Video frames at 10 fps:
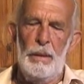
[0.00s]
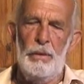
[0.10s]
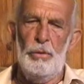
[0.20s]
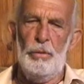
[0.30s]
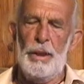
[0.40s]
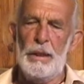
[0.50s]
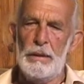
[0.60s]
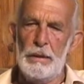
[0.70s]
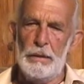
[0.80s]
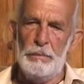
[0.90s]
No,
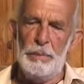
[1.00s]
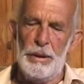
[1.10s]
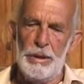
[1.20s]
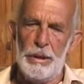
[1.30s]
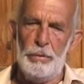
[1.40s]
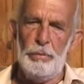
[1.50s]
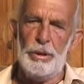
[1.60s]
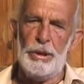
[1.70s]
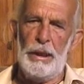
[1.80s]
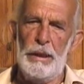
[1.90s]
that is the picture
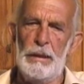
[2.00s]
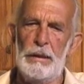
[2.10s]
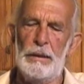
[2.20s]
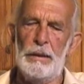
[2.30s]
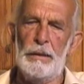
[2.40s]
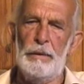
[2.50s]
which later